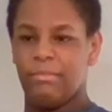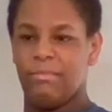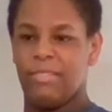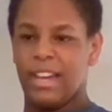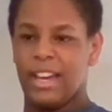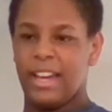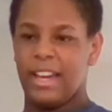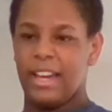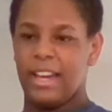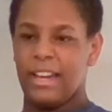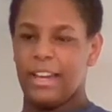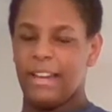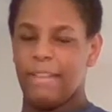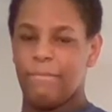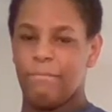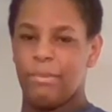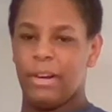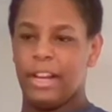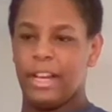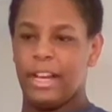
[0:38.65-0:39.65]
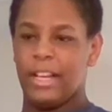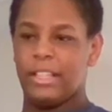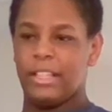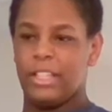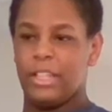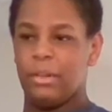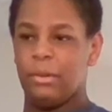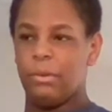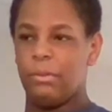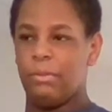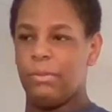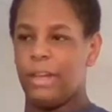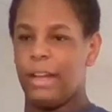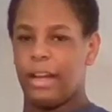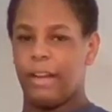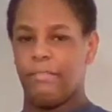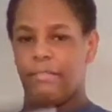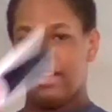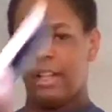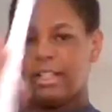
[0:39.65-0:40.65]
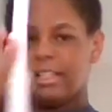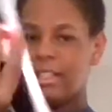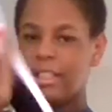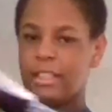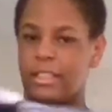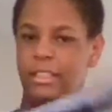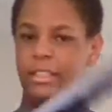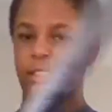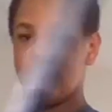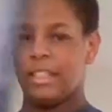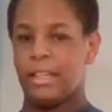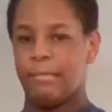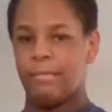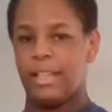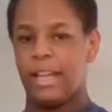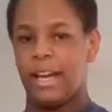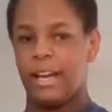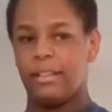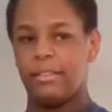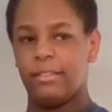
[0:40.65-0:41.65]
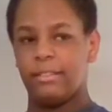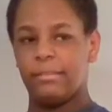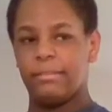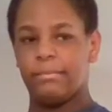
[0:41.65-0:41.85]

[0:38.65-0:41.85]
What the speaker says: thinking of bringing it to a convention someday.